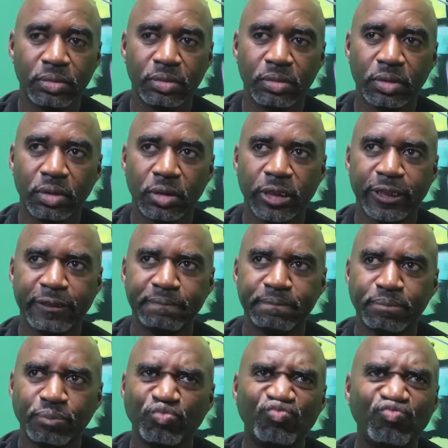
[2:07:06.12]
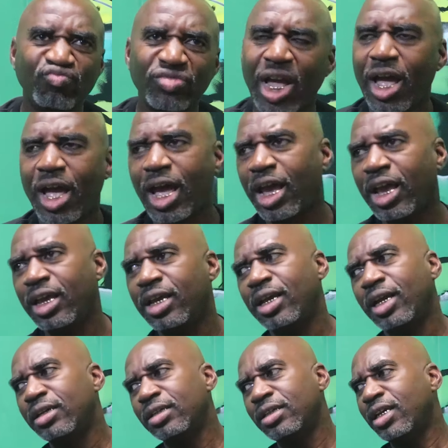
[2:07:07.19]
Seeing how OnlyFans and nah, all I
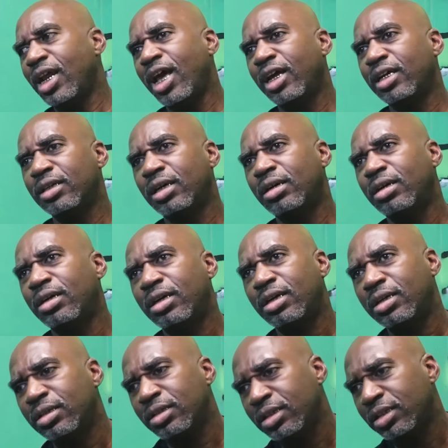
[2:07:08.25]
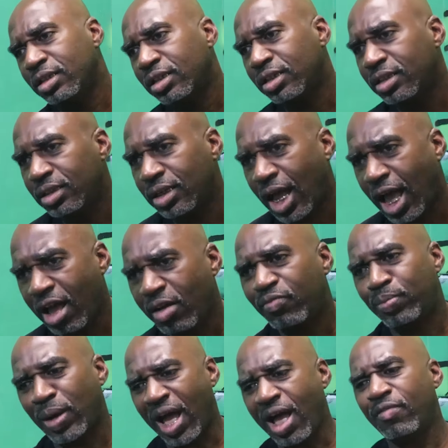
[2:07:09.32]
ain't not. Uh, i
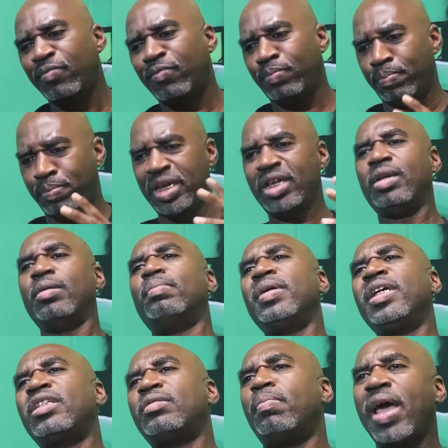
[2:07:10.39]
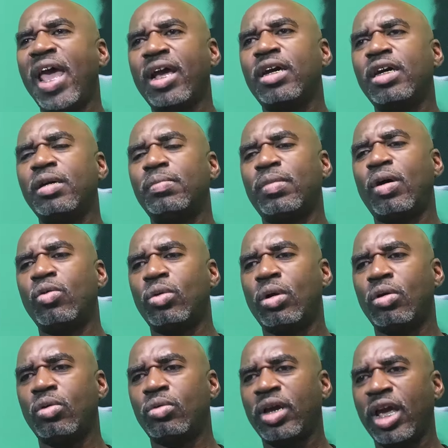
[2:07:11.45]
uh, i beat the bitch back up
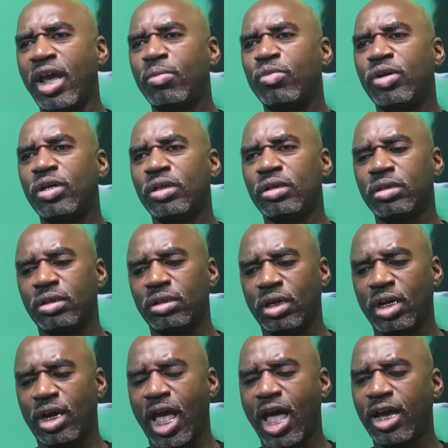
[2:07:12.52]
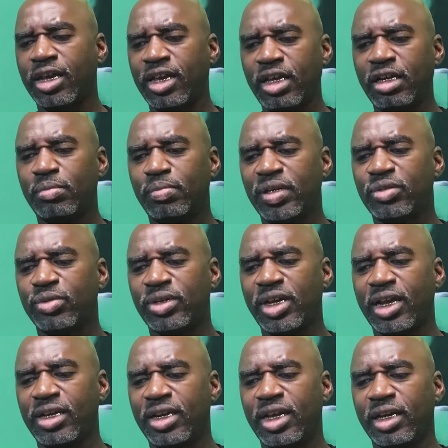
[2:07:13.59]
on on camera. Yeah, I kill a bitch
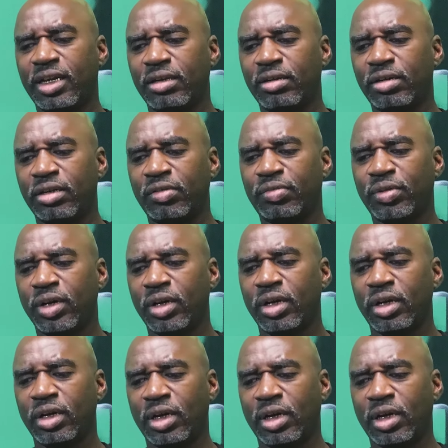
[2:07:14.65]
with that dick. If